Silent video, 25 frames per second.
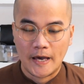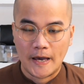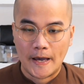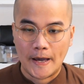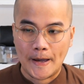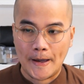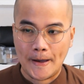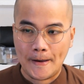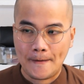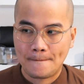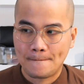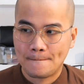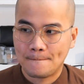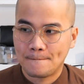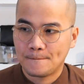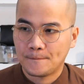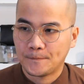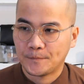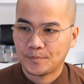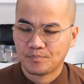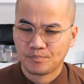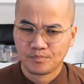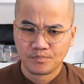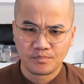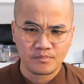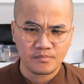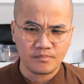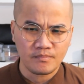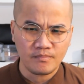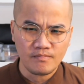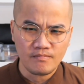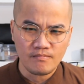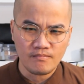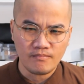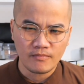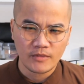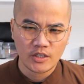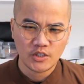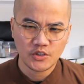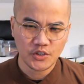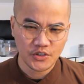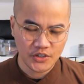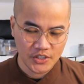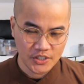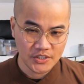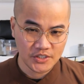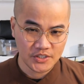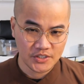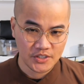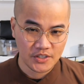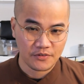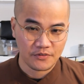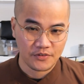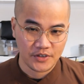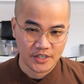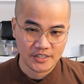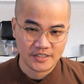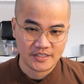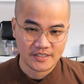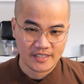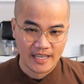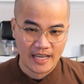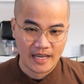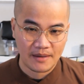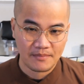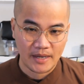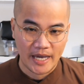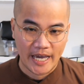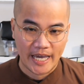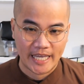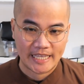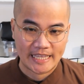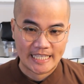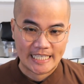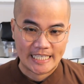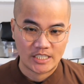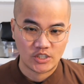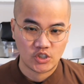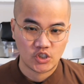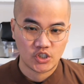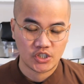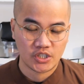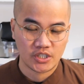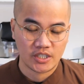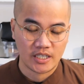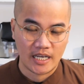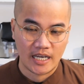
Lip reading: So this is the first time I teach